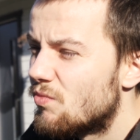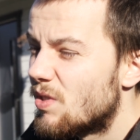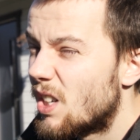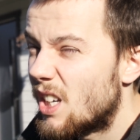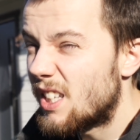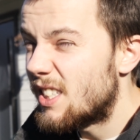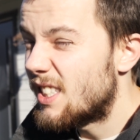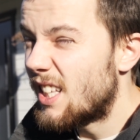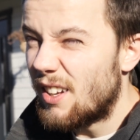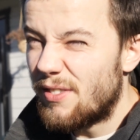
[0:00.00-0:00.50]

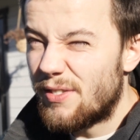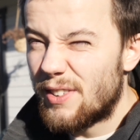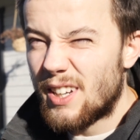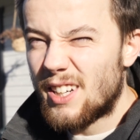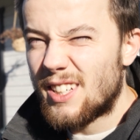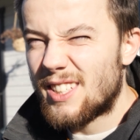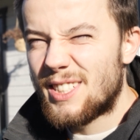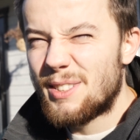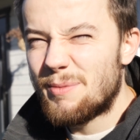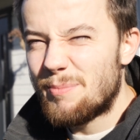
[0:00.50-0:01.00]
And it
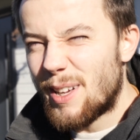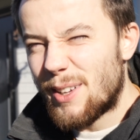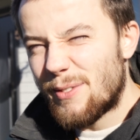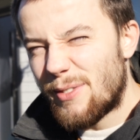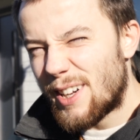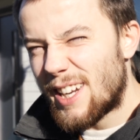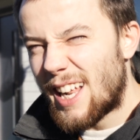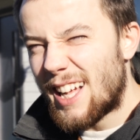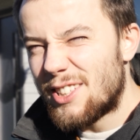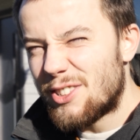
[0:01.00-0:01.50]
definitely doesn't make
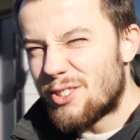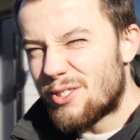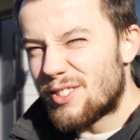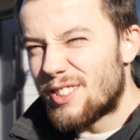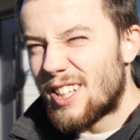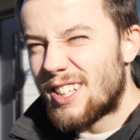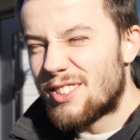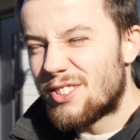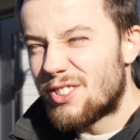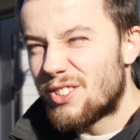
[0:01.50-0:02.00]
financial
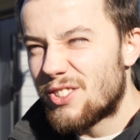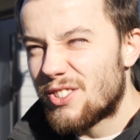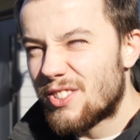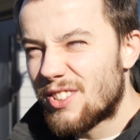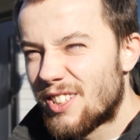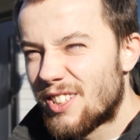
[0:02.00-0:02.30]
sense to